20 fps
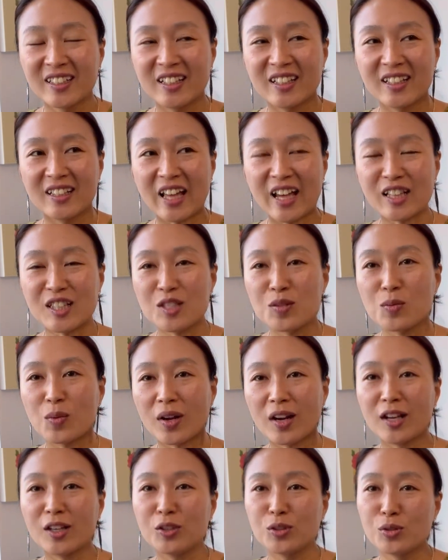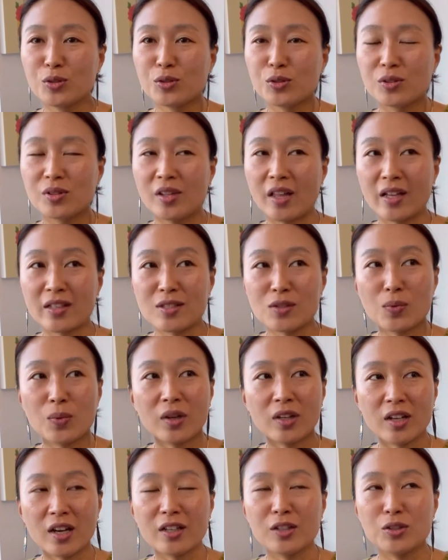that's what I
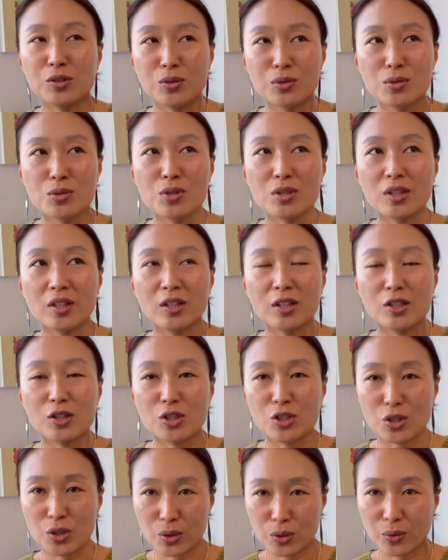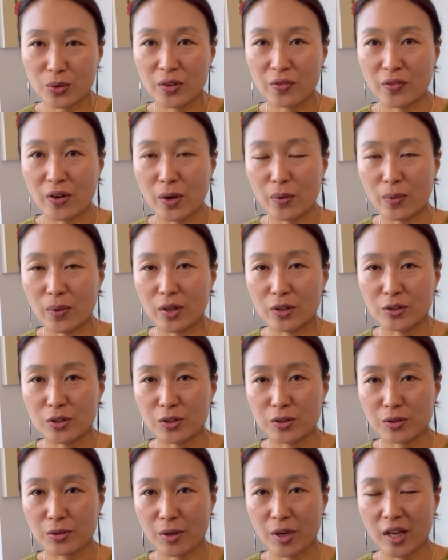usually do if I want
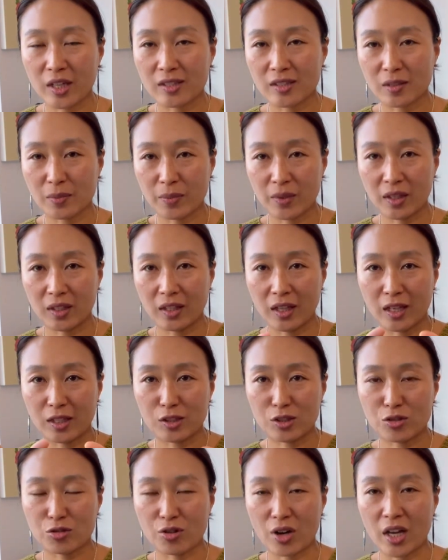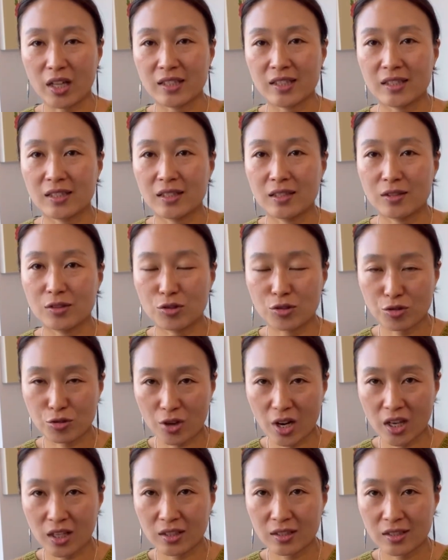to create something like
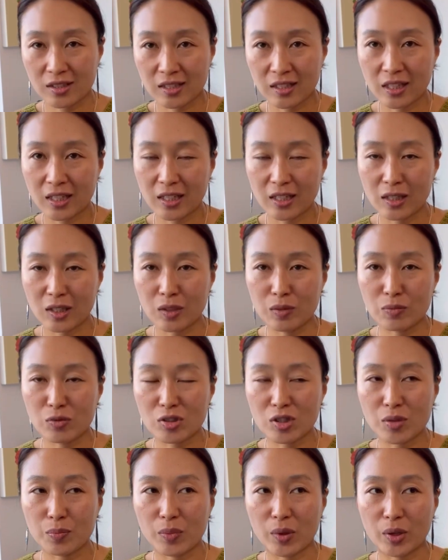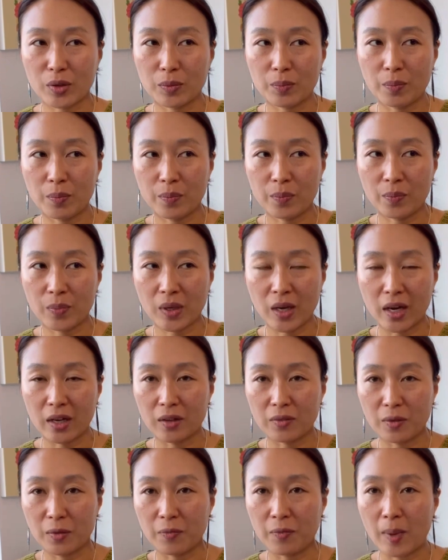straight sleeves, but kind
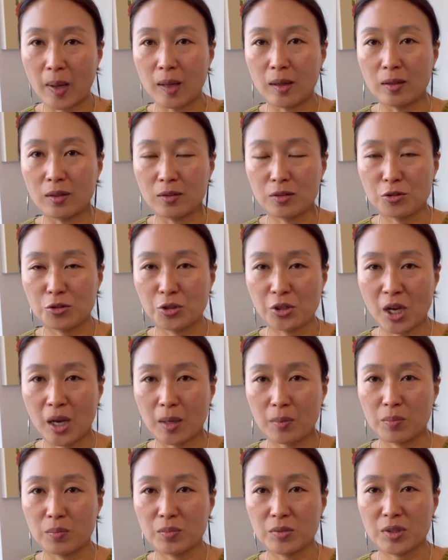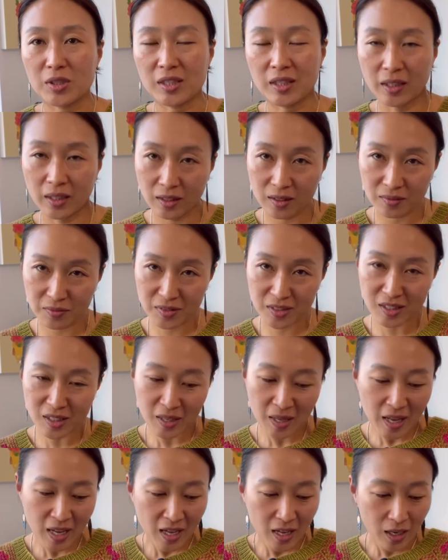of a bell-shaped sleeves.
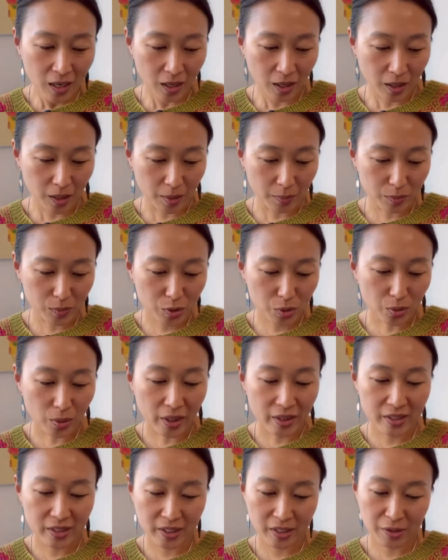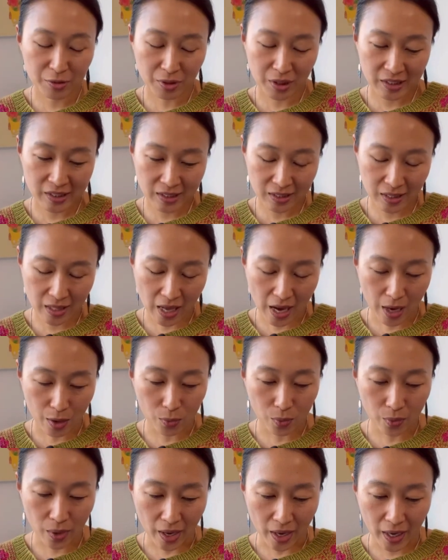So I decreased
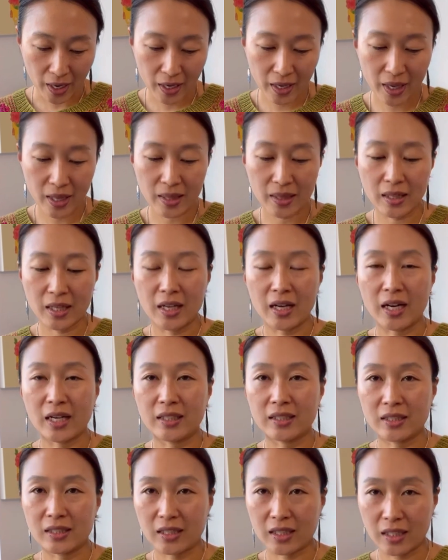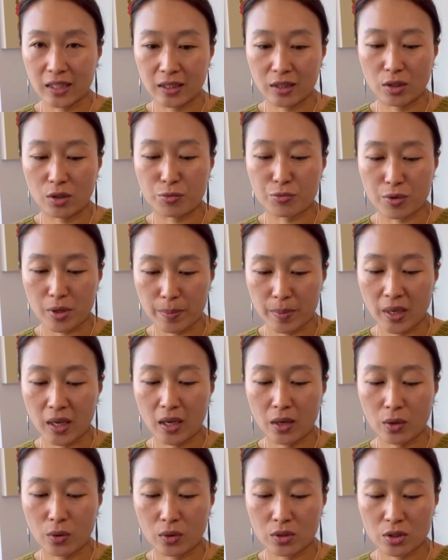that way, and then I did the
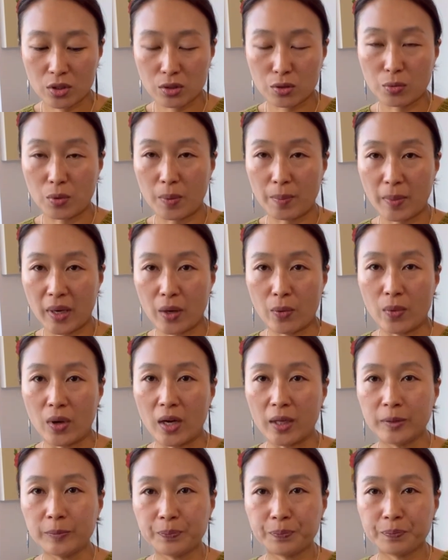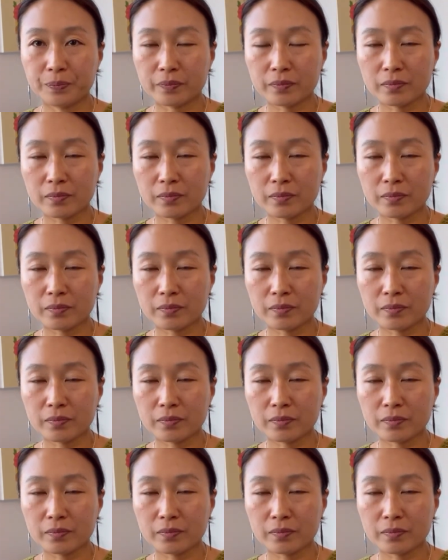ribbing just one by one,